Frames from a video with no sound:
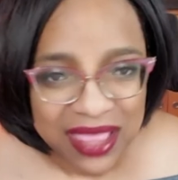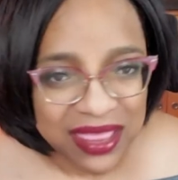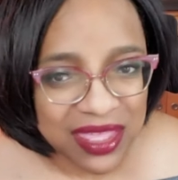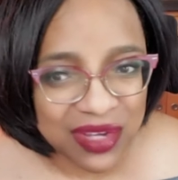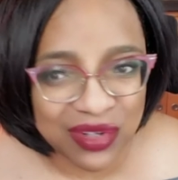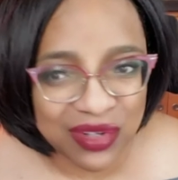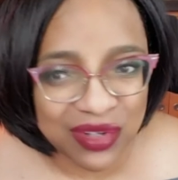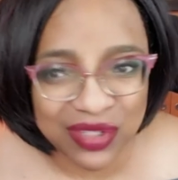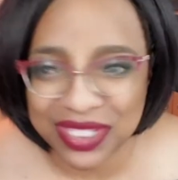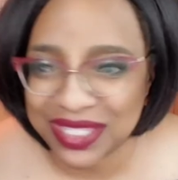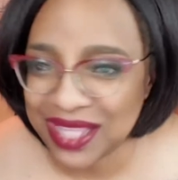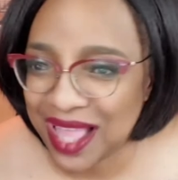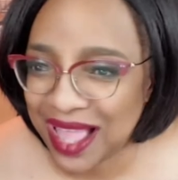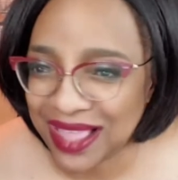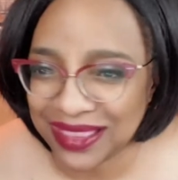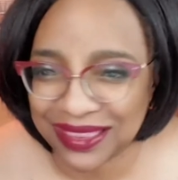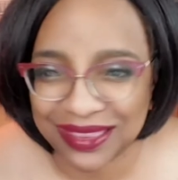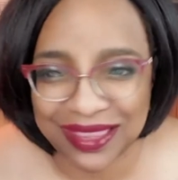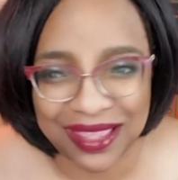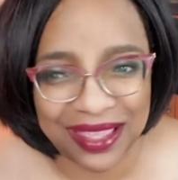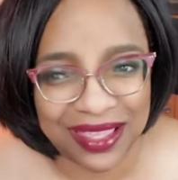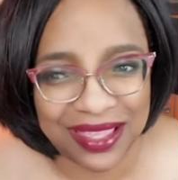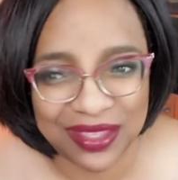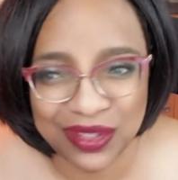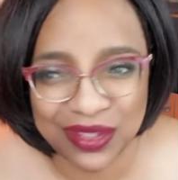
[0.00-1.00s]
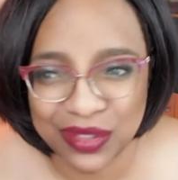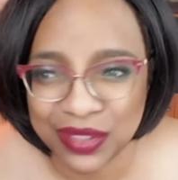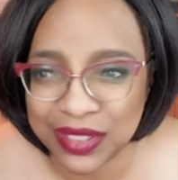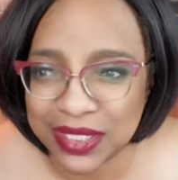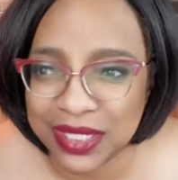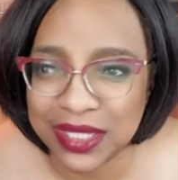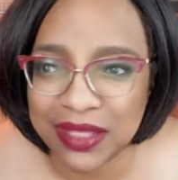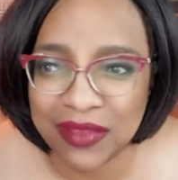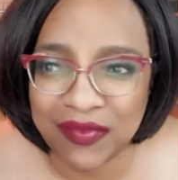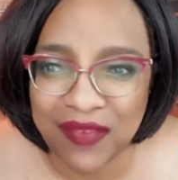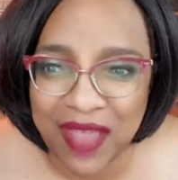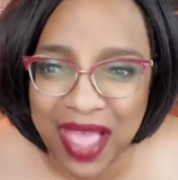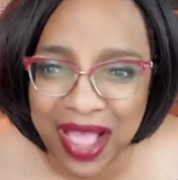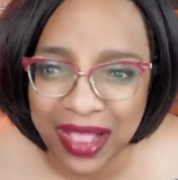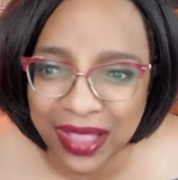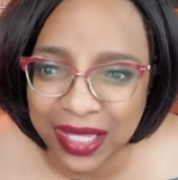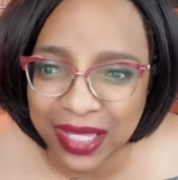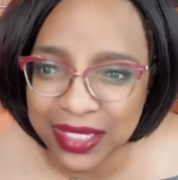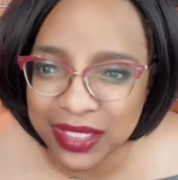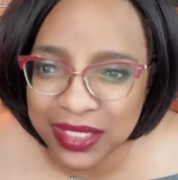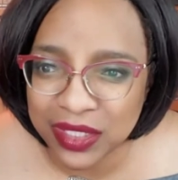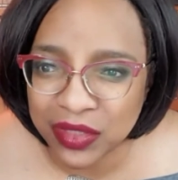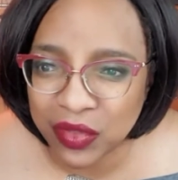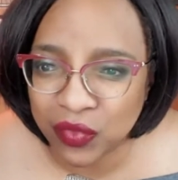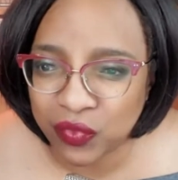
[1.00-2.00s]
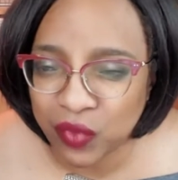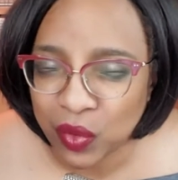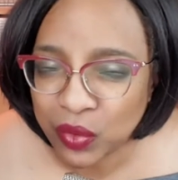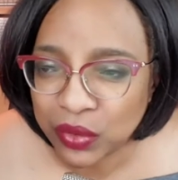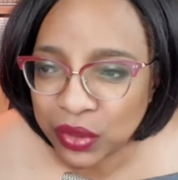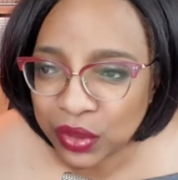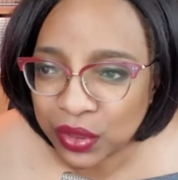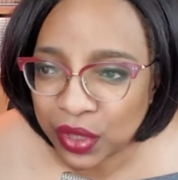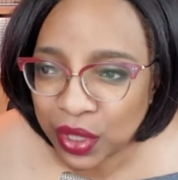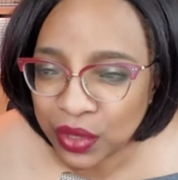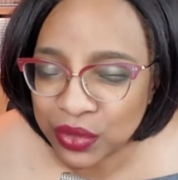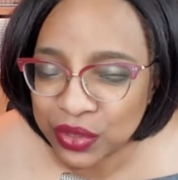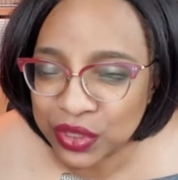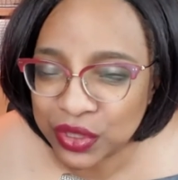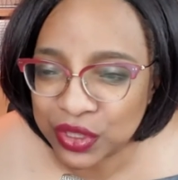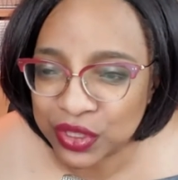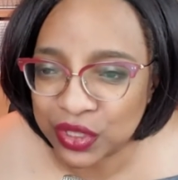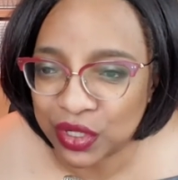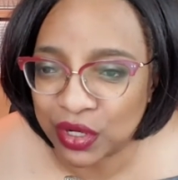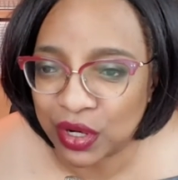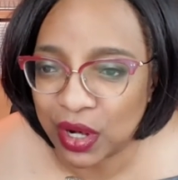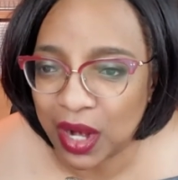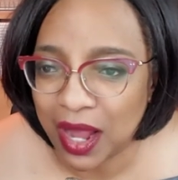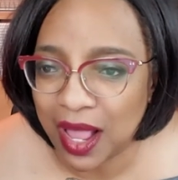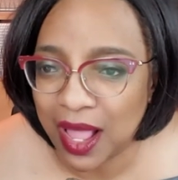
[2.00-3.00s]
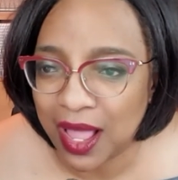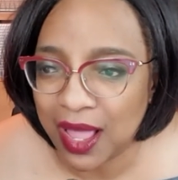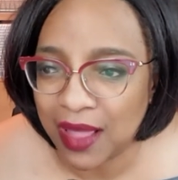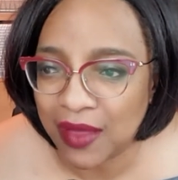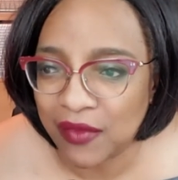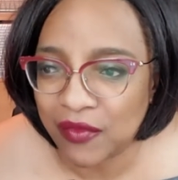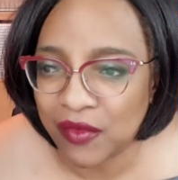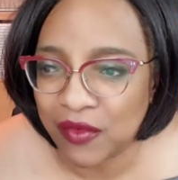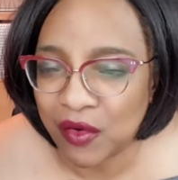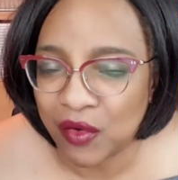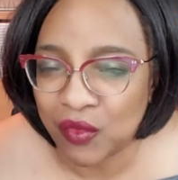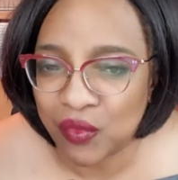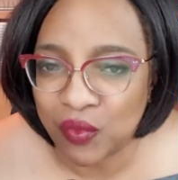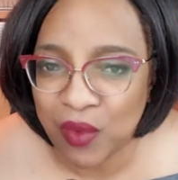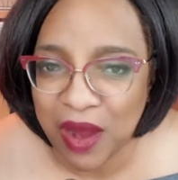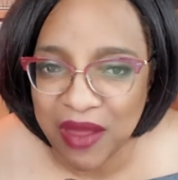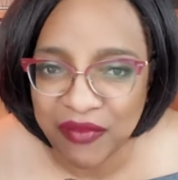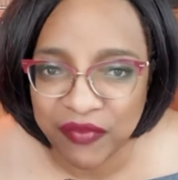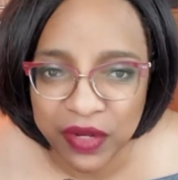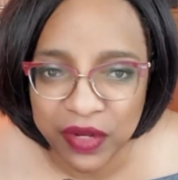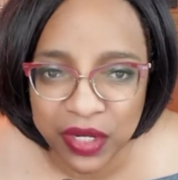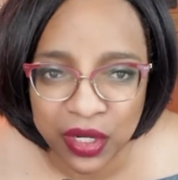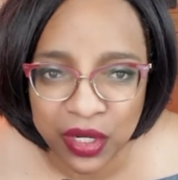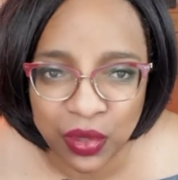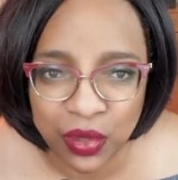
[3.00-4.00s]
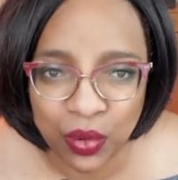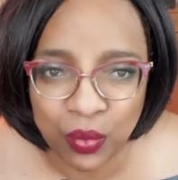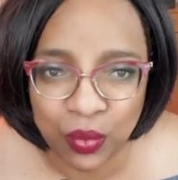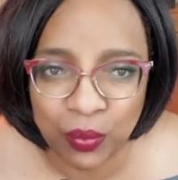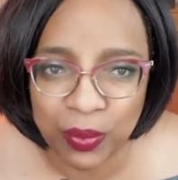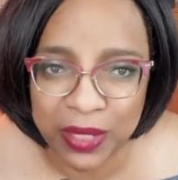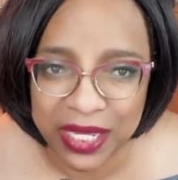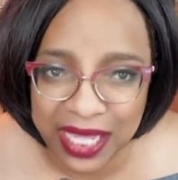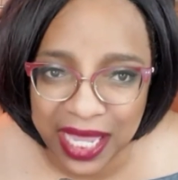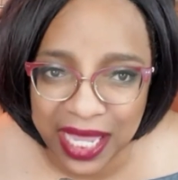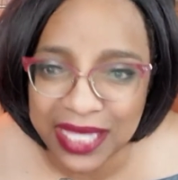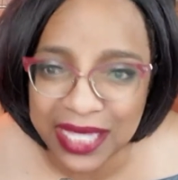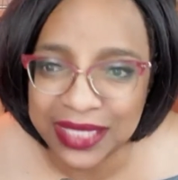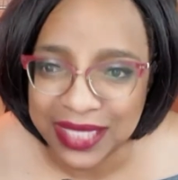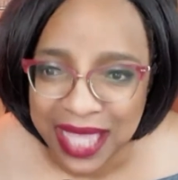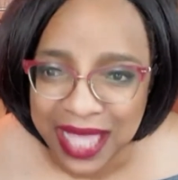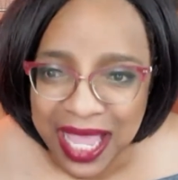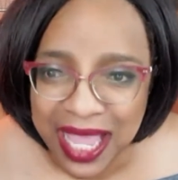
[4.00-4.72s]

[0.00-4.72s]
There's not the hills and the valleys and the roller coaster of revenue because